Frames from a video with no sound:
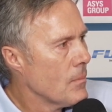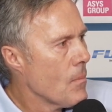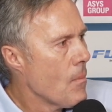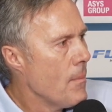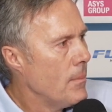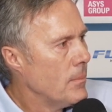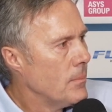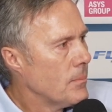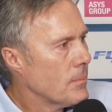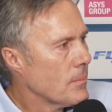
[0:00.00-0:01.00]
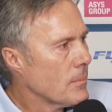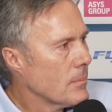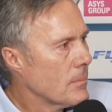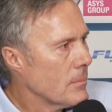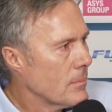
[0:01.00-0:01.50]

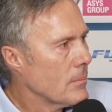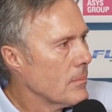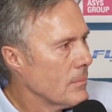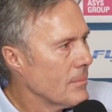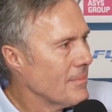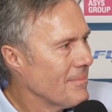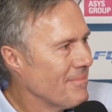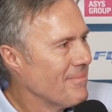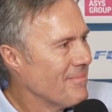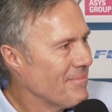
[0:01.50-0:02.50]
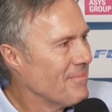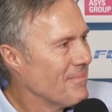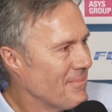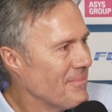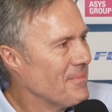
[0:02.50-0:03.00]

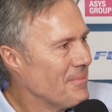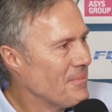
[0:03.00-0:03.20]
(not speaking)